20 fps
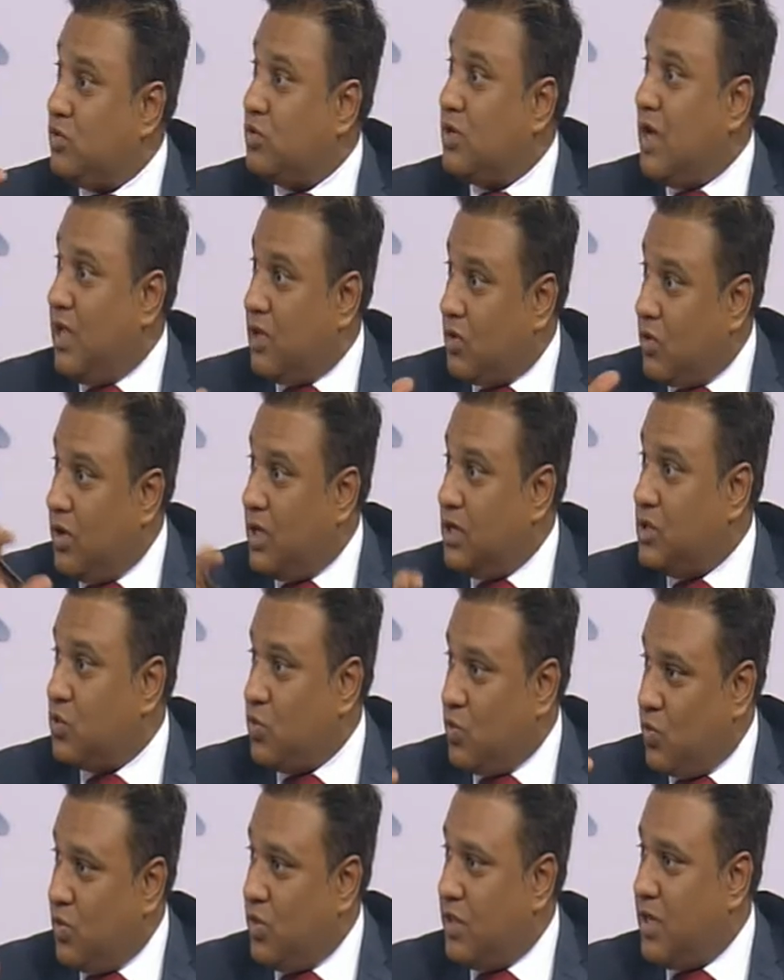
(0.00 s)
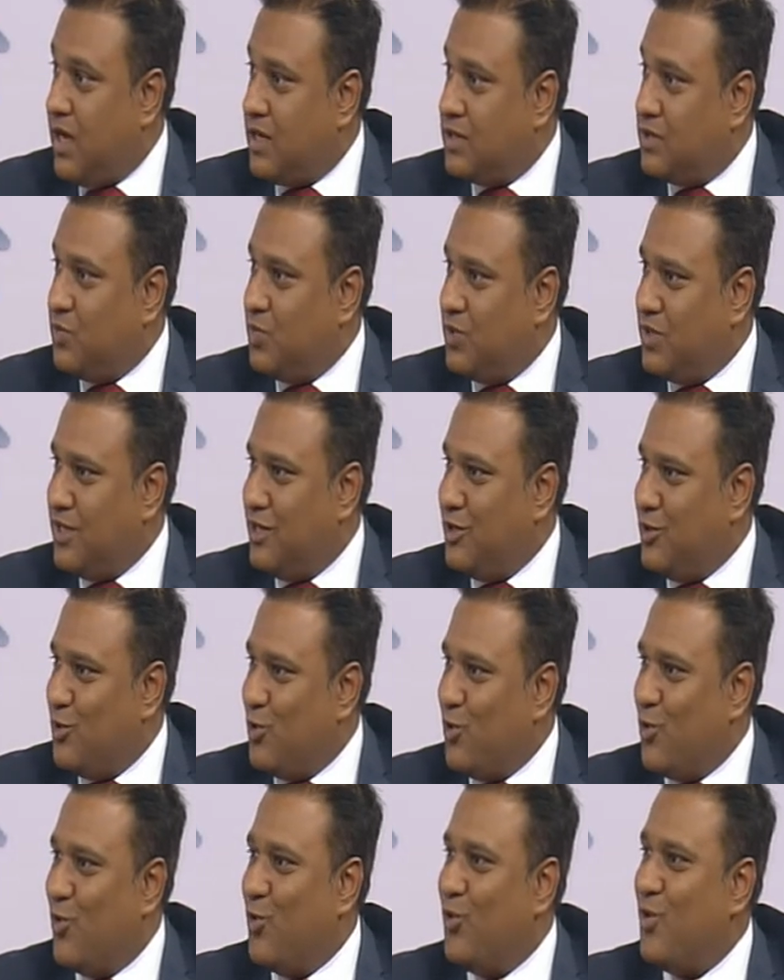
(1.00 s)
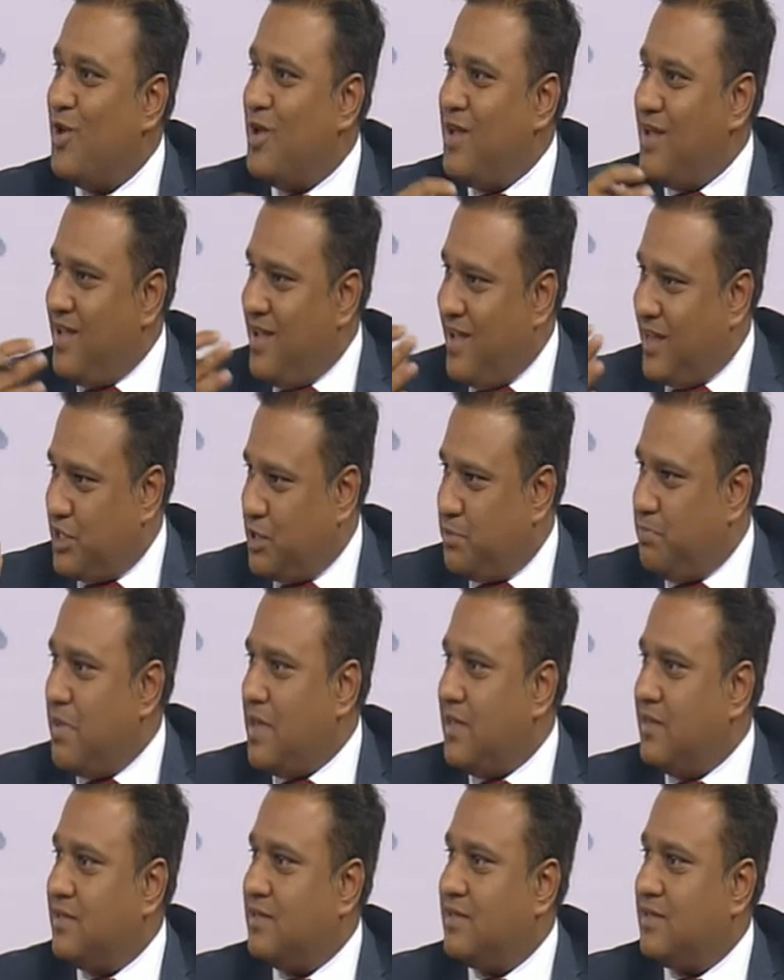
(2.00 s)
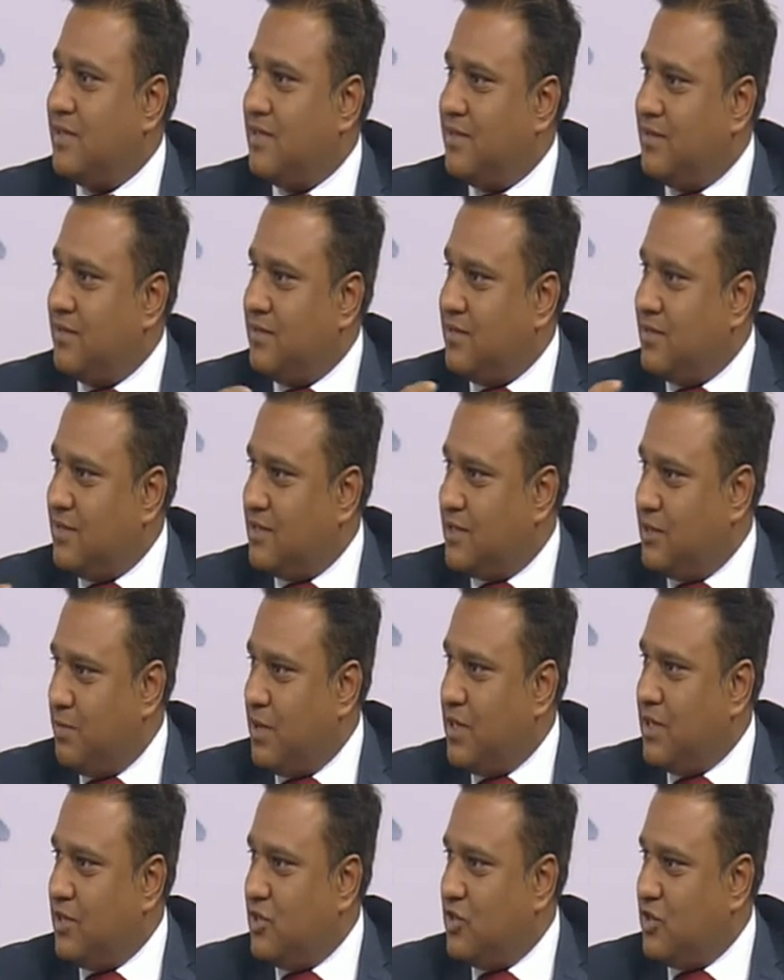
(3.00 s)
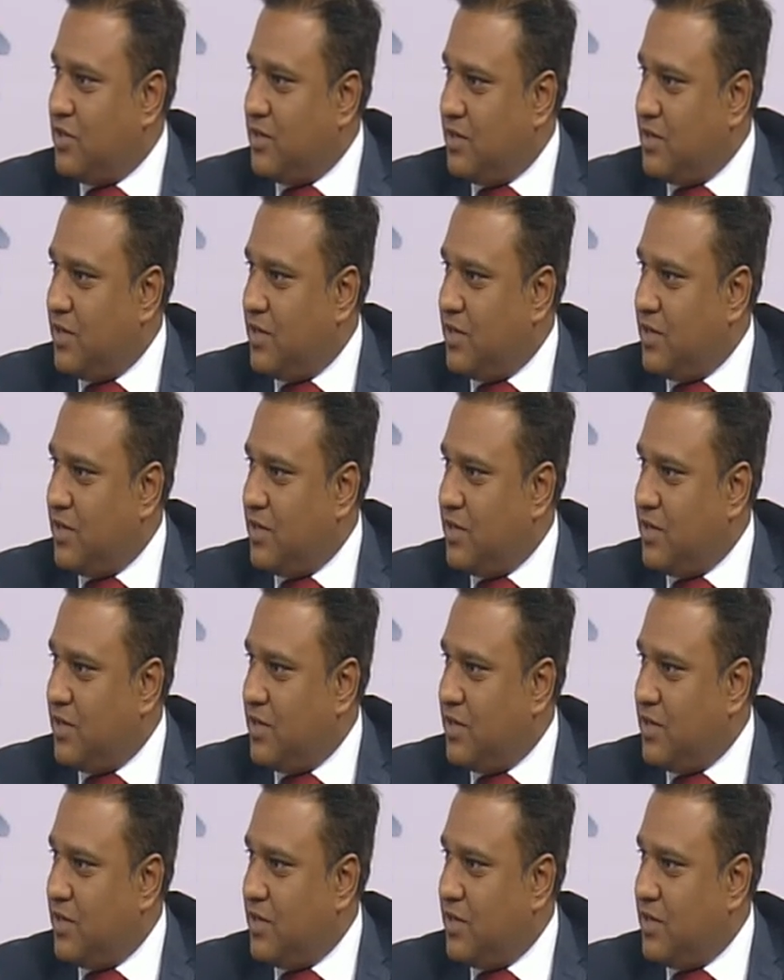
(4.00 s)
calculate all that within your expense and expenditure.